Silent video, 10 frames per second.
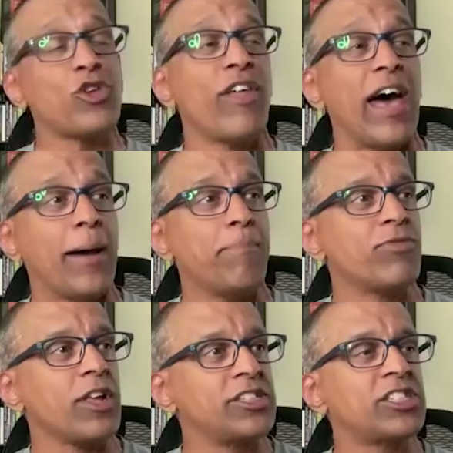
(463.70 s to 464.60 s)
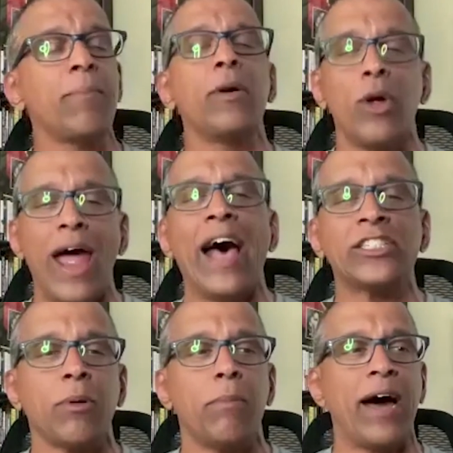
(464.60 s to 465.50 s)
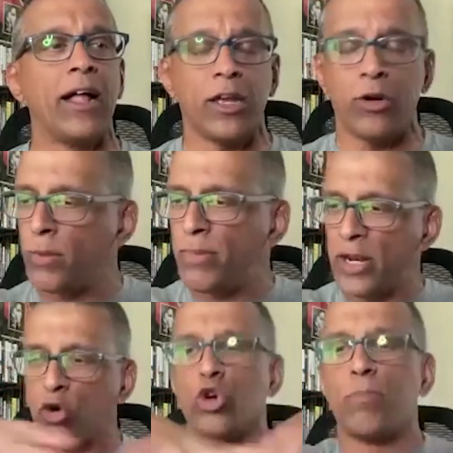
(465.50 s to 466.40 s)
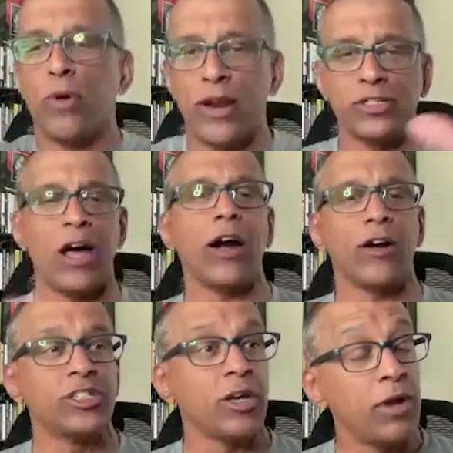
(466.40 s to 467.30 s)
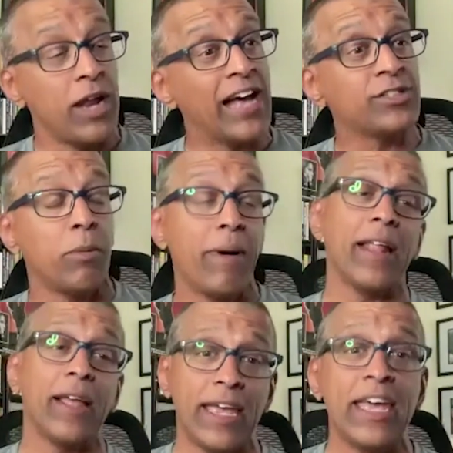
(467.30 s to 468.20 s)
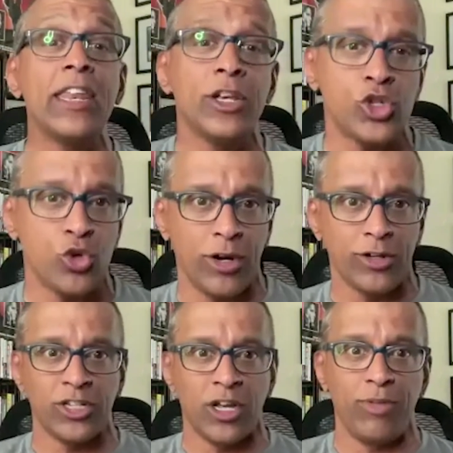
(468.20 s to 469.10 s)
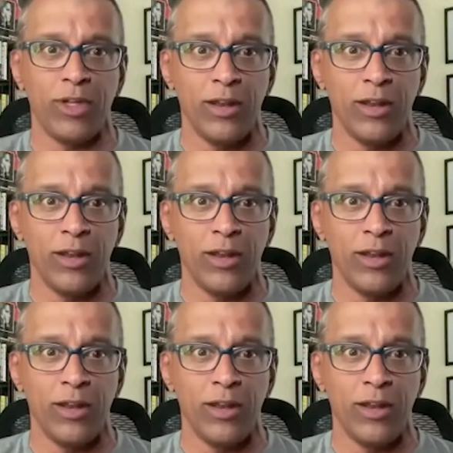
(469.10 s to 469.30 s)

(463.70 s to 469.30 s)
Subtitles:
that, like somebody would ask him about, like we'd be in a group around his locker, and somebody would ask him about it, like a hitting streak or something,